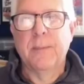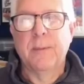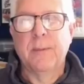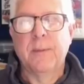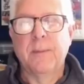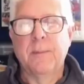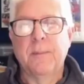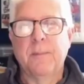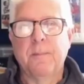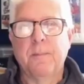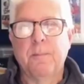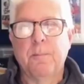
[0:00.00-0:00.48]

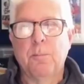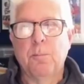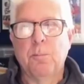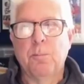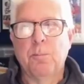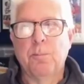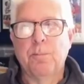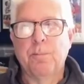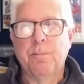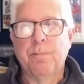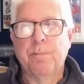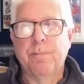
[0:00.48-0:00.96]

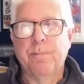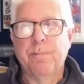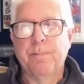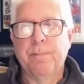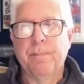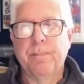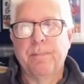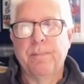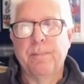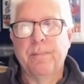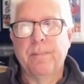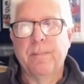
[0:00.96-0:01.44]

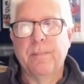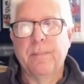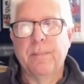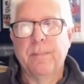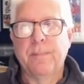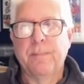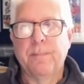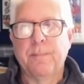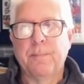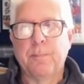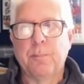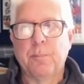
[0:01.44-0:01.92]

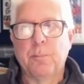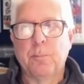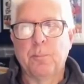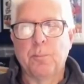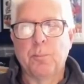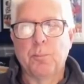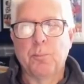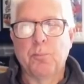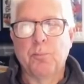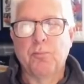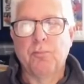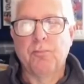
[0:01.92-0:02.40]

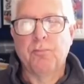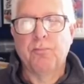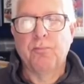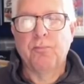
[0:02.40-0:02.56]
This person isn't speaking.